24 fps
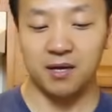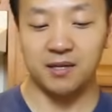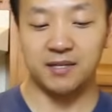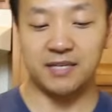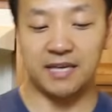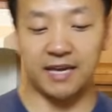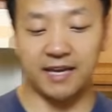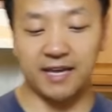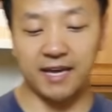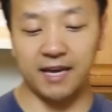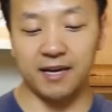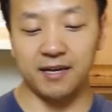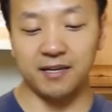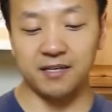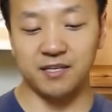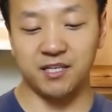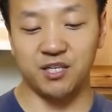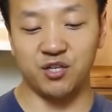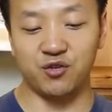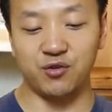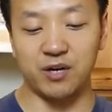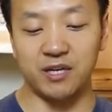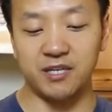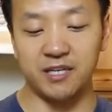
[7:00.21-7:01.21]
Take it,
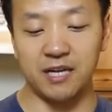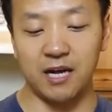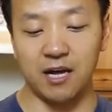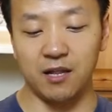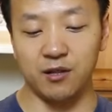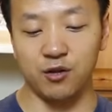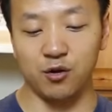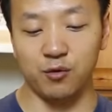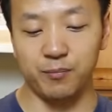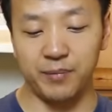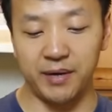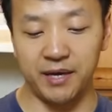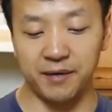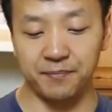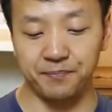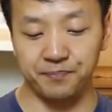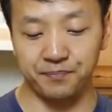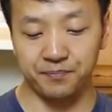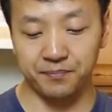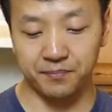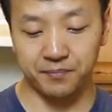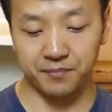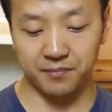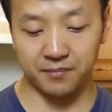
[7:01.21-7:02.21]
stretch it out a little bit,
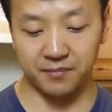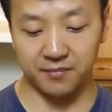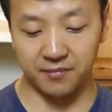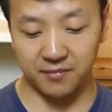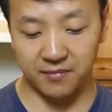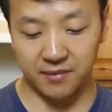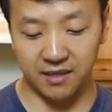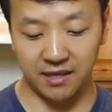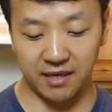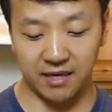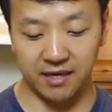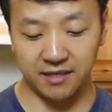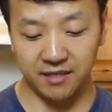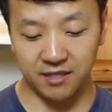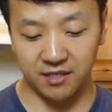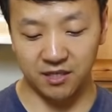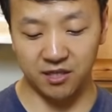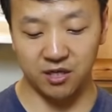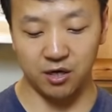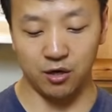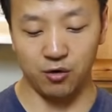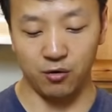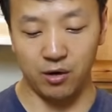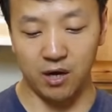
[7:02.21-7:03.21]
and
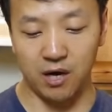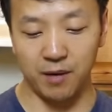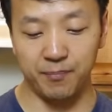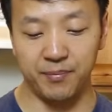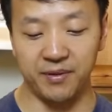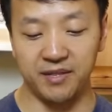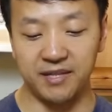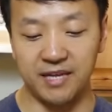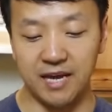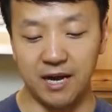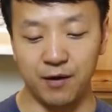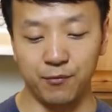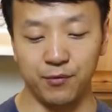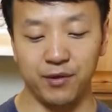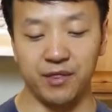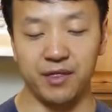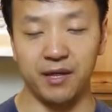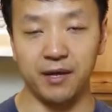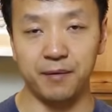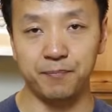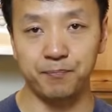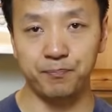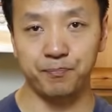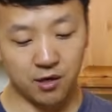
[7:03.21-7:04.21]
just go up and down
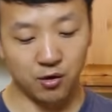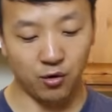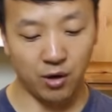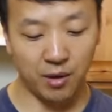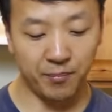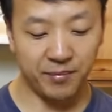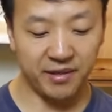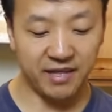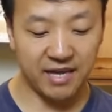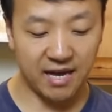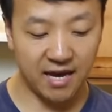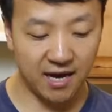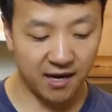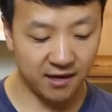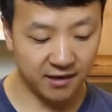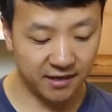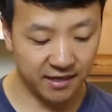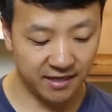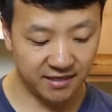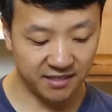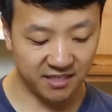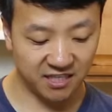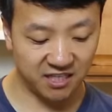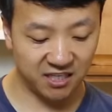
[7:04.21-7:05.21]
with it. Go up and down
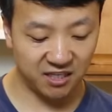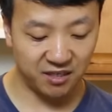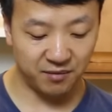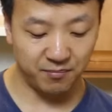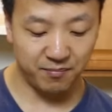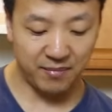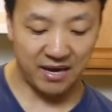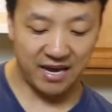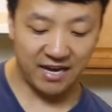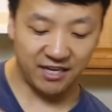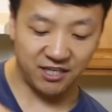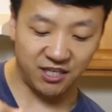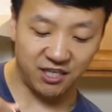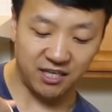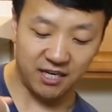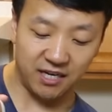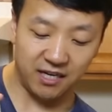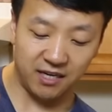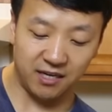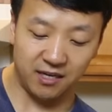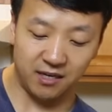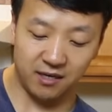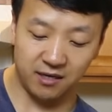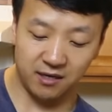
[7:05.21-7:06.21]
and smash
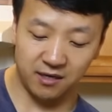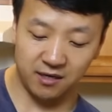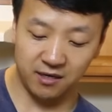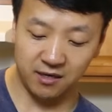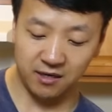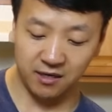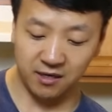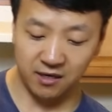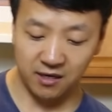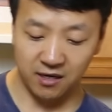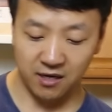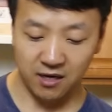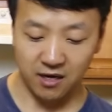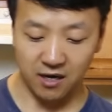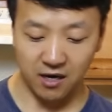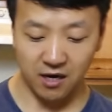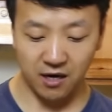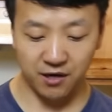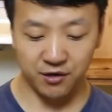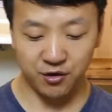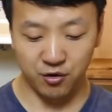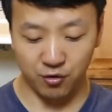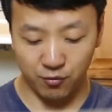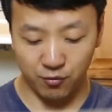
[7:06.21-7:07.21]
it on